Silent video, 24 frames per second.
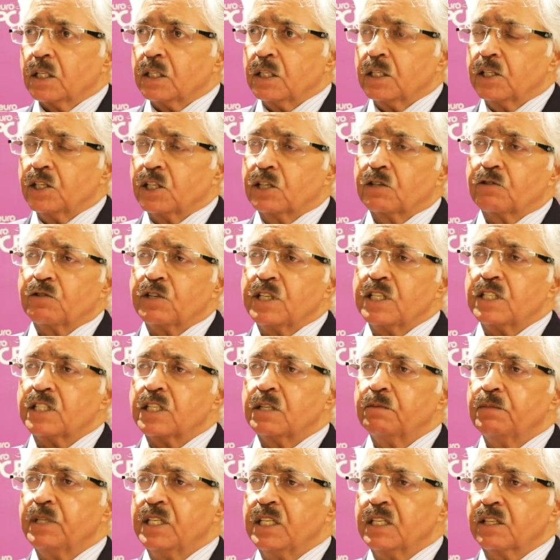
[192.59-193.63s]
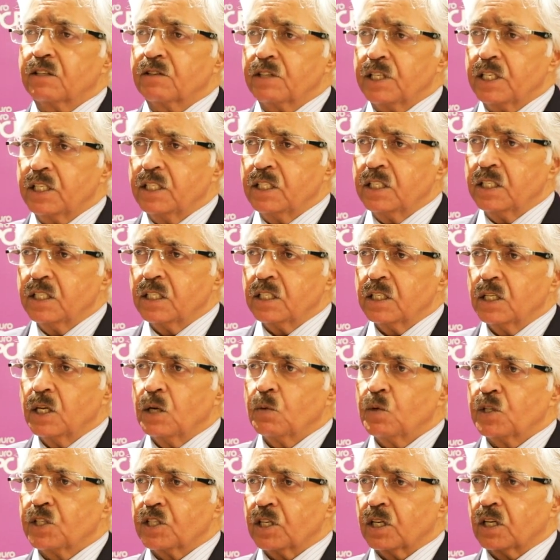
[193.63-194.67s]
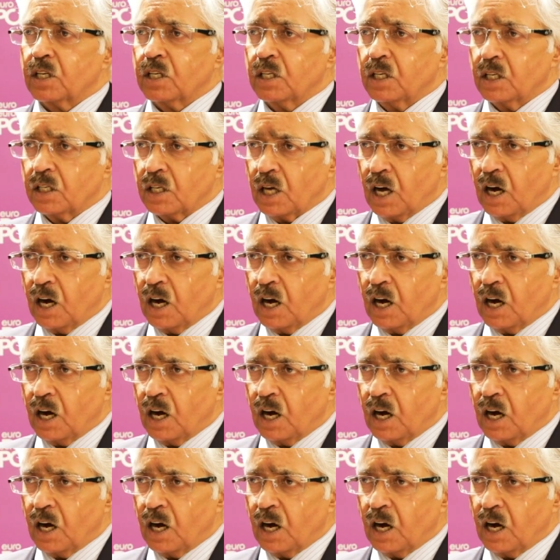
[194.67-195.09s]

The decrease in mean gradient, which occurred